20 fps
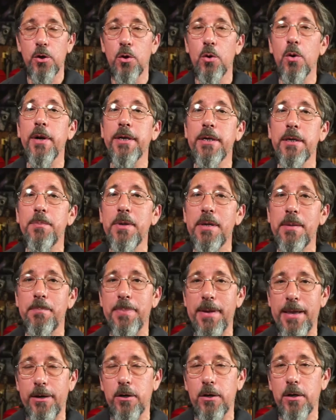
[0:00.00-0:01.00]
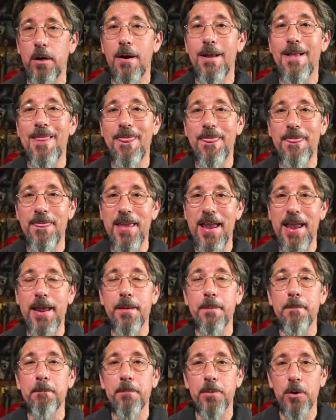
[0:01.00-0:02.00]
going to be better
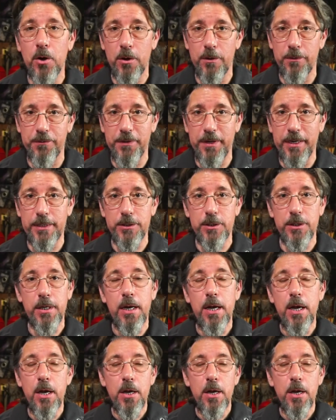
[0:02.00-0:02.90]
than perfect.